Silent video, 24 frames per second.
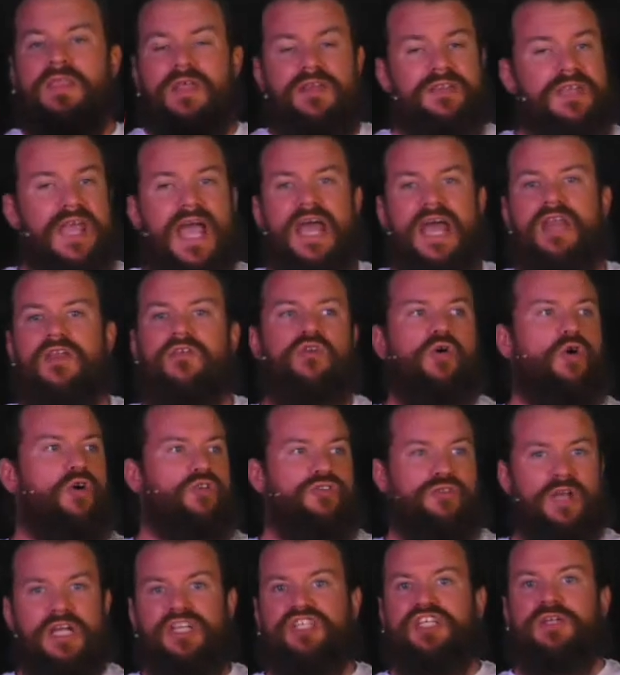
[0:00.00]
And then at the end, of
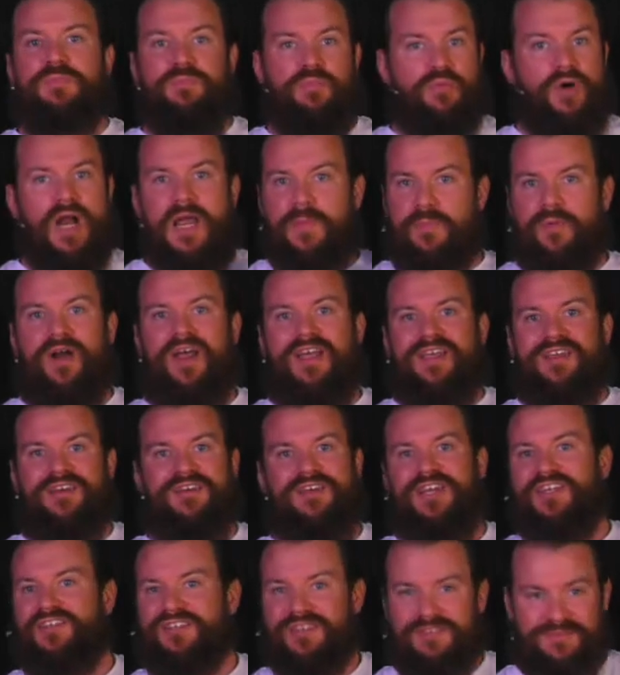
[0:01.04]
course, you actually pray. You
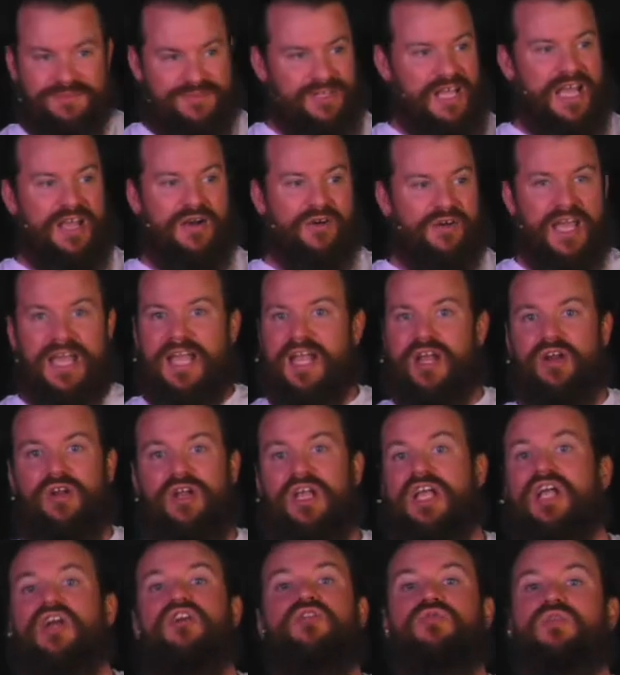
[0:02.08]
know, you actually say, okay,
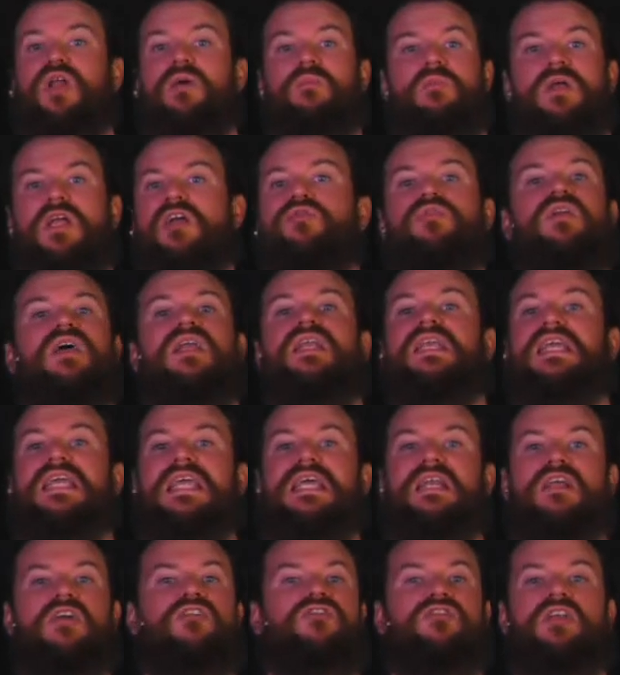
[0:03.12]
here's what I
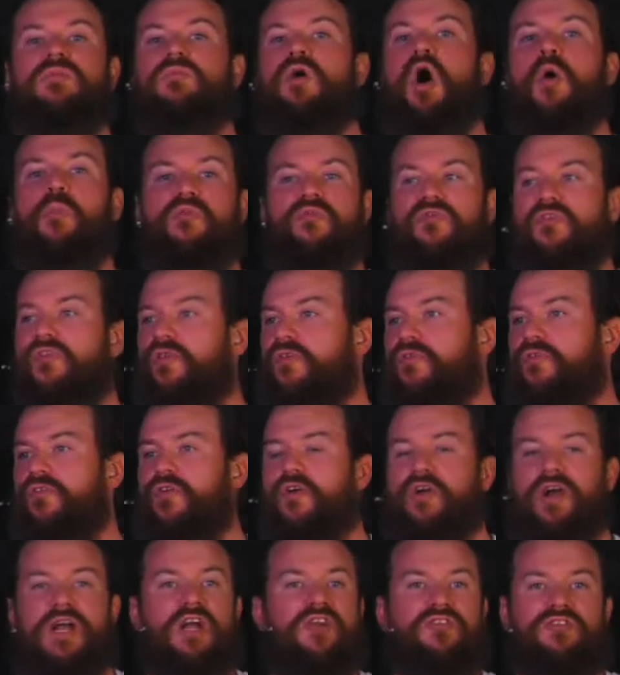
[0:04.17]
need, here's what I'm hopeful
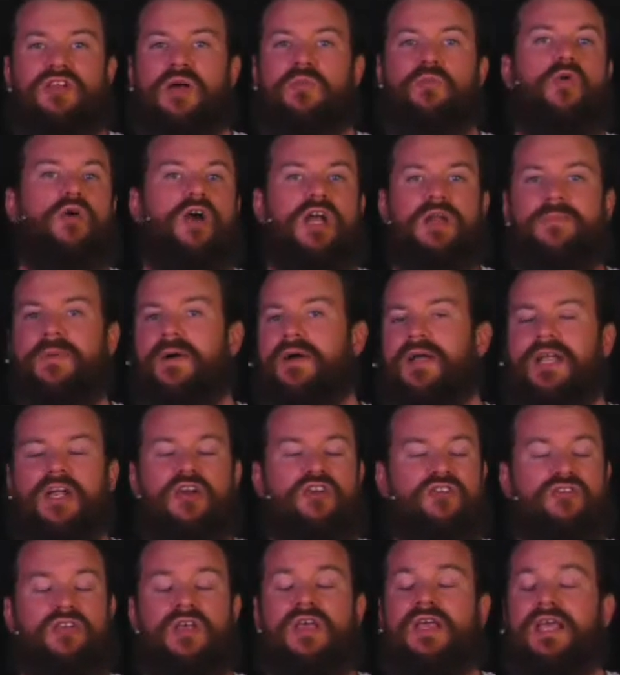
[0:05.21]
for, here's what I'm worried about,
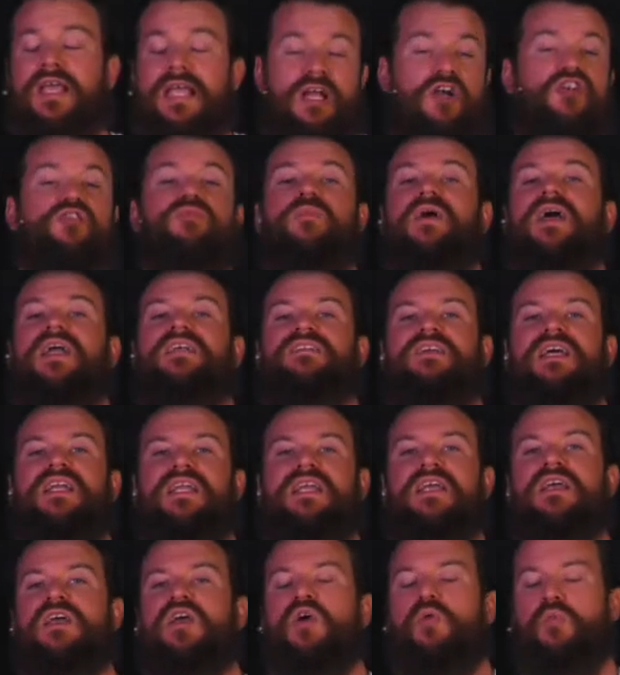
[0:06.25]
here's my
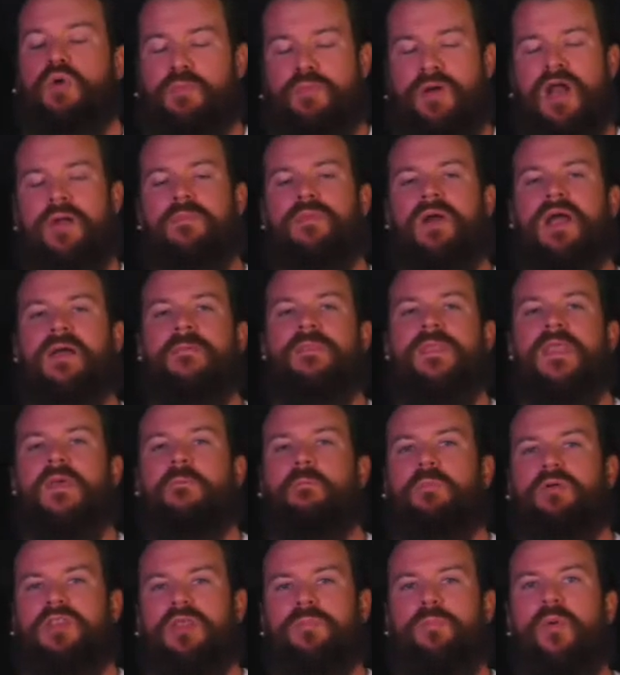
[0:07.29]
anxiety. We pray.
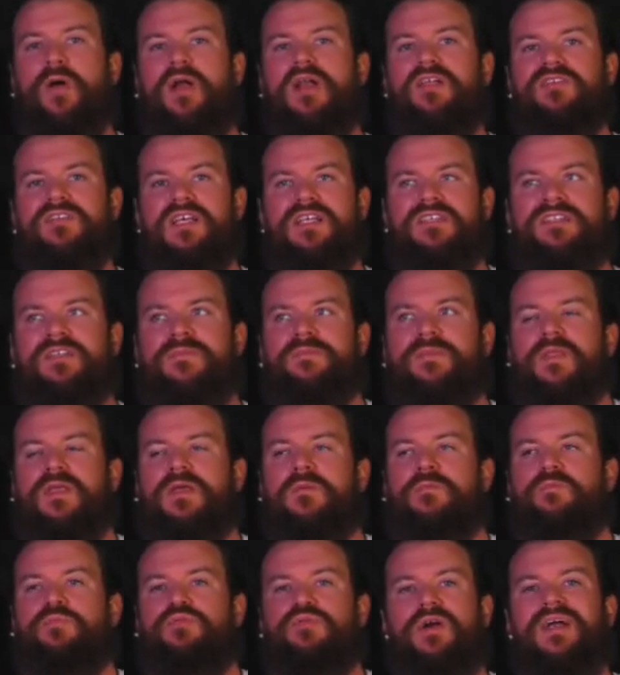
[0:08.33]
But the point is this:
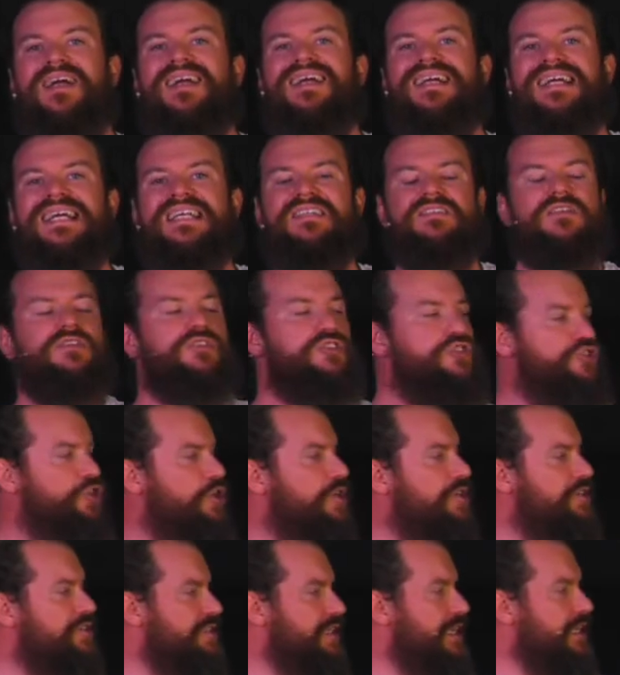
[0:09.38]
prayer isn't
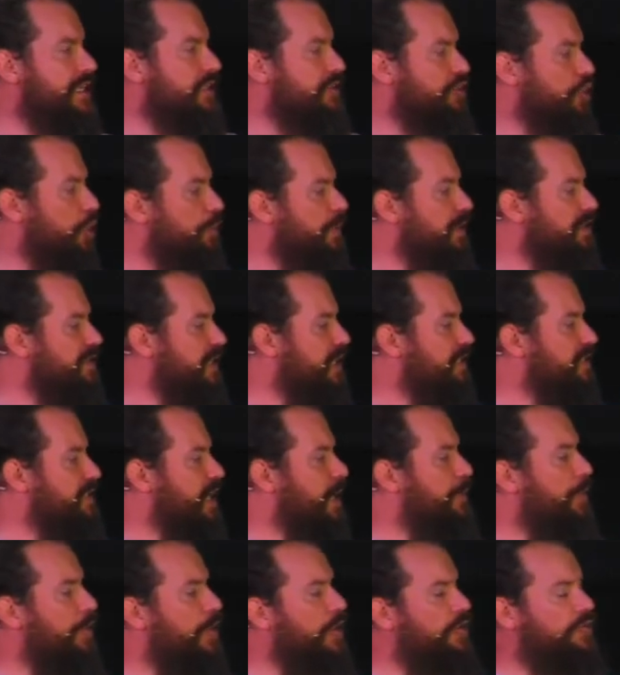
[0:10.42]
just, in a soaping sense,
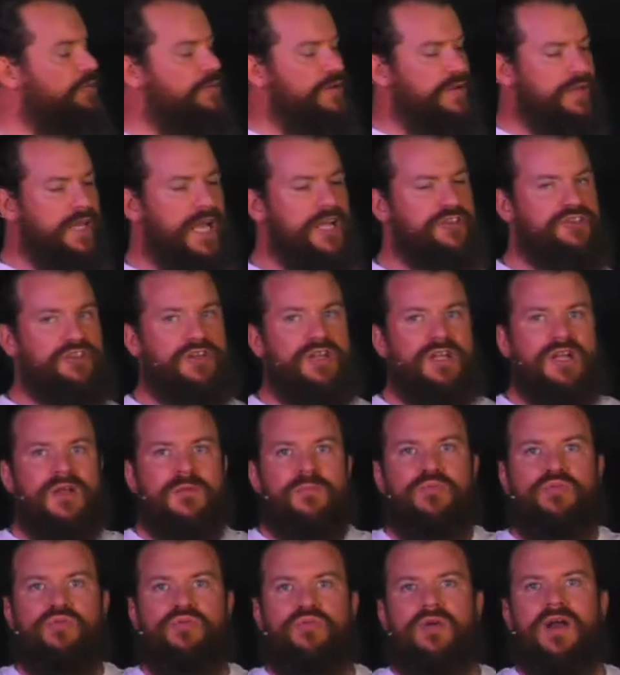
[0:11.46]
a personal communication.
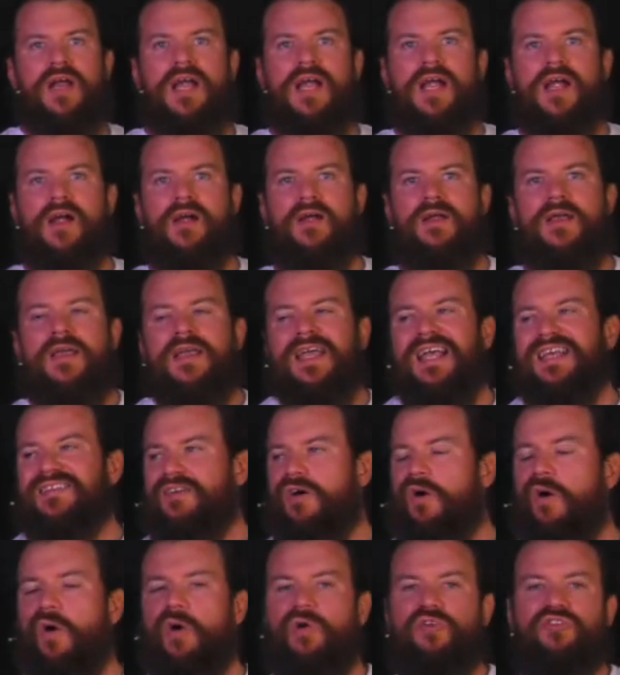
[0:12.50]
Prayer
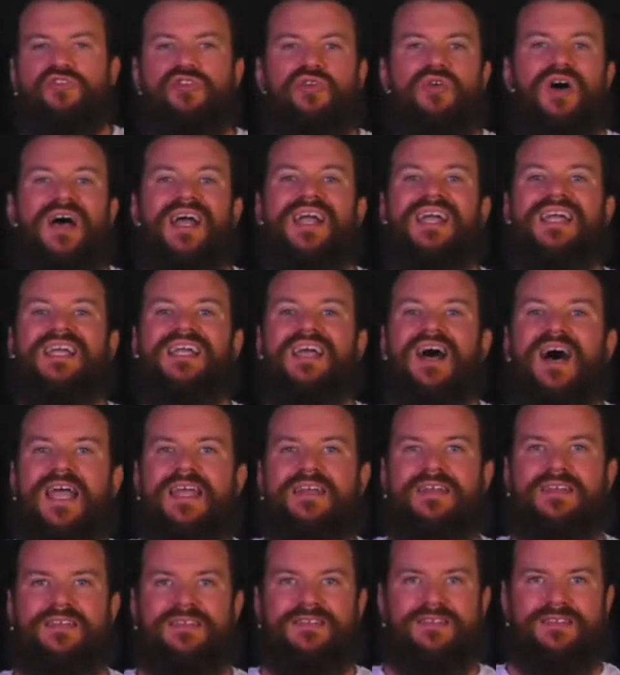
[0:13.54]
is also a
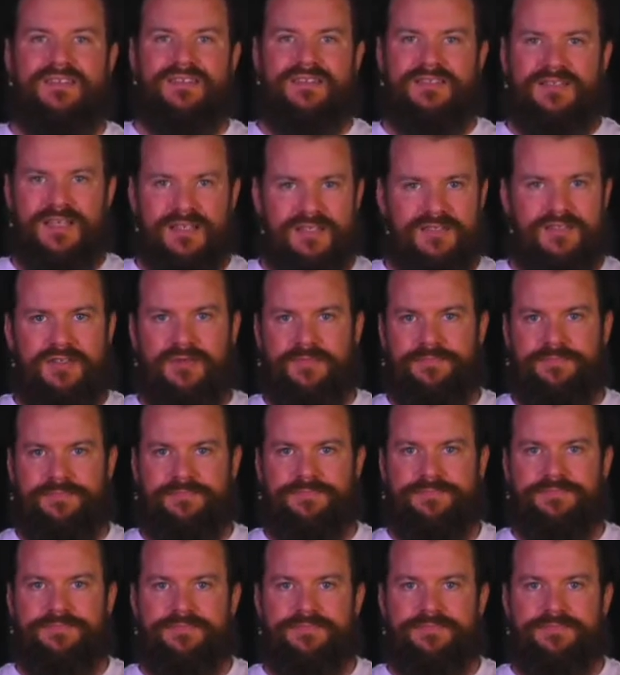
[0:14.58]
guidance system.